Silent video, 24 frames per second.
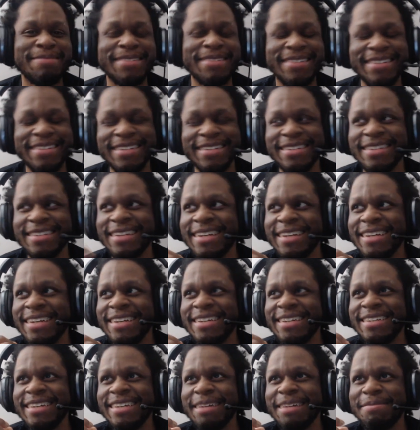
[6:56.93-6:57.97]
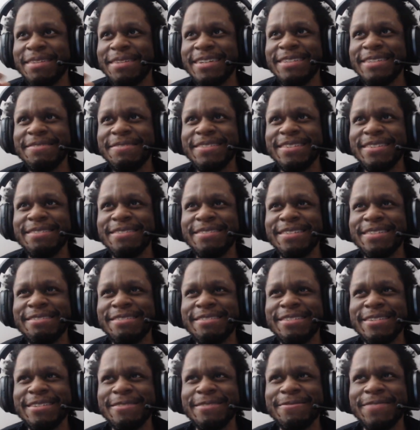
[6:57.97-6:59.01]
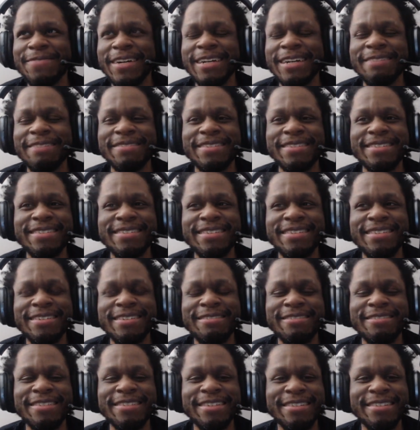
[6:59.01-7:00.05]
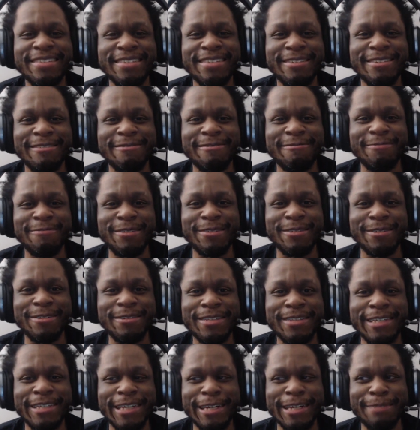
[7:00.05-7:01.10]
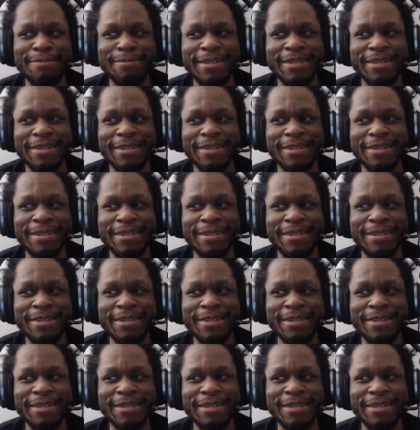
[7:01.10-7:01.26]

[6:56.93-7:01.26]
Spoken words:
But yeah, I'm curious if it's on Unreal Engine 5 because it said Unreal Engine when you load the game, but I